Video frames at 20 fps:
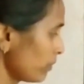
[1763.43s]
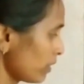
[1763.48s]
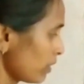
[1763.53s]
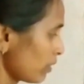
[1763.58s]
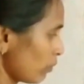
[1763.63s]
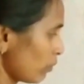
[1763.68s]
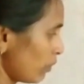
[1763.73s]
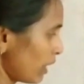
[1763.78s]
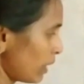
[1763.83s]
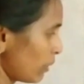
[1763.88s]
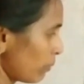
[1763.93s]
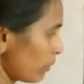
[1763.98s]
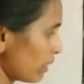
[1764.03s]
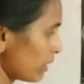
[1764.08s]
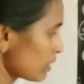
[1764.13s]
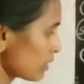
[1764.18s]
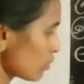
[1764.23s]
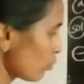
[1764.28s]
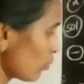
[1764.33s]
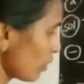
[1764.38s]
1 plus
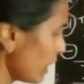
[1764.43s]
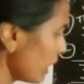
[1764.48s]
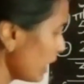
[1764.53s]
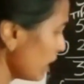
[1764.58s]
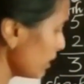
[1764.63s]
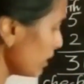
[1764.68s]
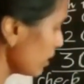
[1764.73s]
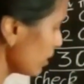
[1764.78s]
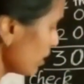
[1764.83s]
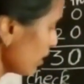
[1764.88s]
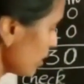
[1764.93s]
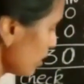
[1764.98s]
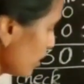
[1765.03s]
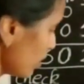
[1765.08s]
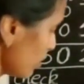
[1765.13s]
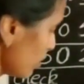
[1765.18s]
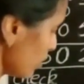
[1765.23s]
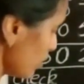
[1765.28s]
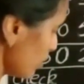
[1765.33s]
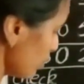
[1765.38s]
1,
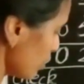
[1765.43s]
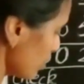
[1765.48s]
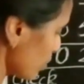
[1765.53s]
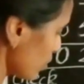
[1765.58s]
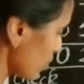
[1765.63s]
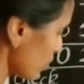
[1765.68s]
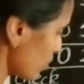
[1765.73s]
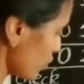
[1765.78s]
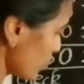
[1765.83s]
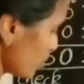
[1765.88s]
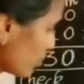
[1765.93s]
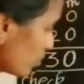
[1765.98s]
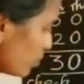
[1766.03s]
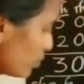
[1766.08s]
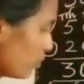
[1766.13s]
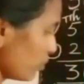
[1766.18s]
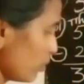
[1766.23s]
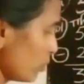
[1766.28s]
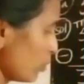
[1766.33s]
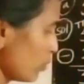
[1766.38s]
2,
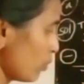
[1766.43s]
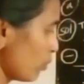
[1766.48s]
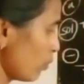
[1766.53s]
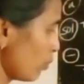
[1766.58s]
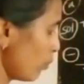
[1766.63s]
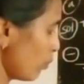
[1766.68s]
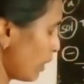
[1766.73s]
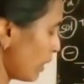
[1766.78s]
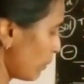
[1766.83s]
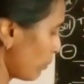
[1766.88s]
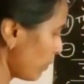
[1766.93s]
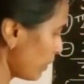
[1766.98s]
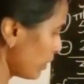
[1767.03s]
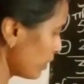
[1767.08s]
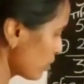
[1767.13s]
1 plus